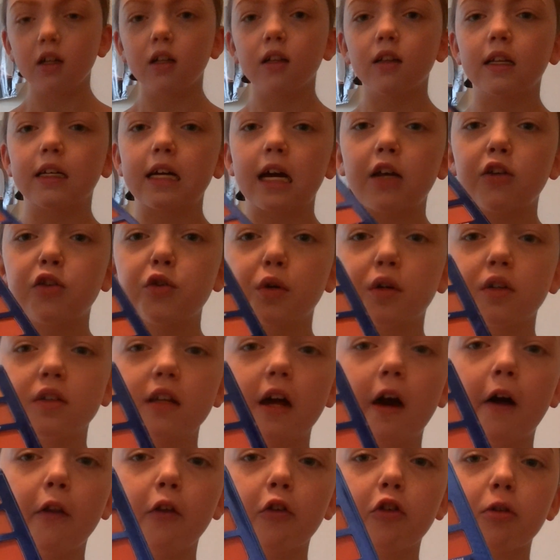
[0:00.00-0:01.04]
as you can
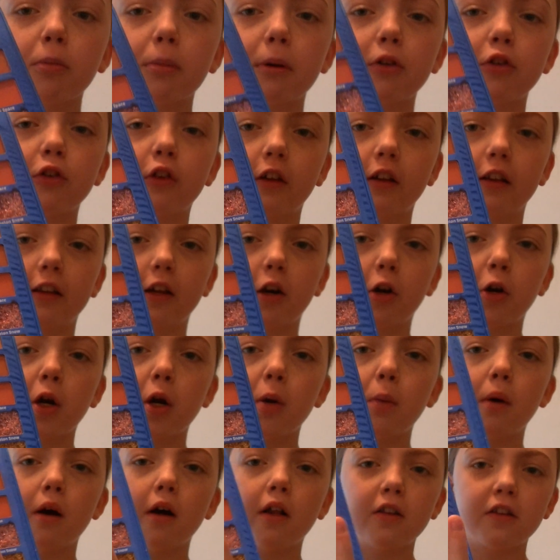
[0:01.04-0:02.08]
tell, there's a bunch of glittery
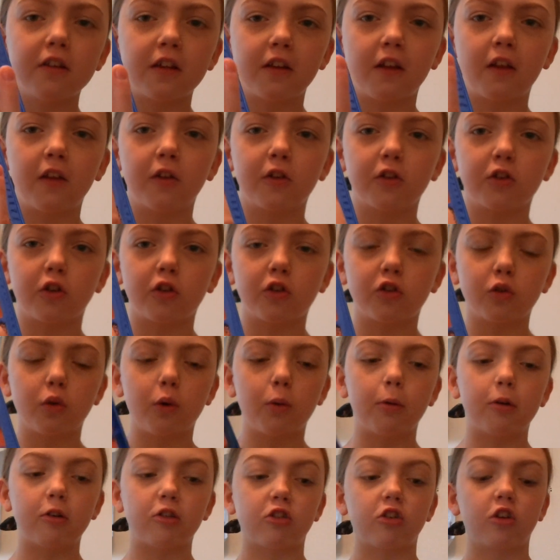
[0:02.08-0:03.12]
ones, and then there's also a
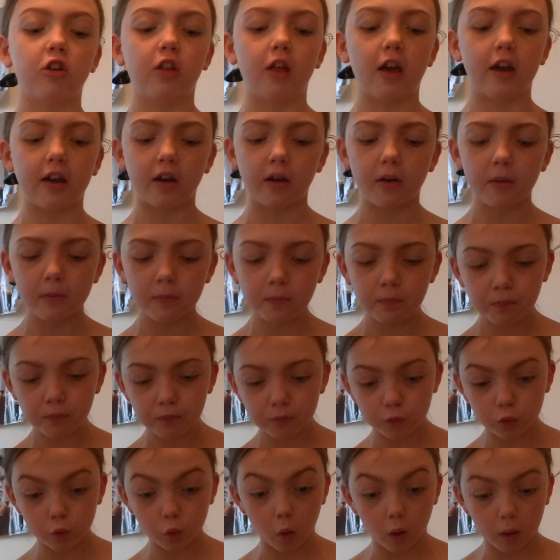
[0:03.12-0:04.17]
bunch of
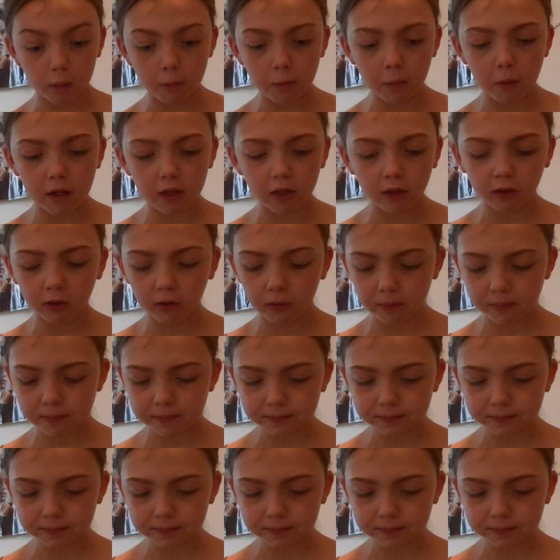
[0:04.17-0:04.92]
normal ones.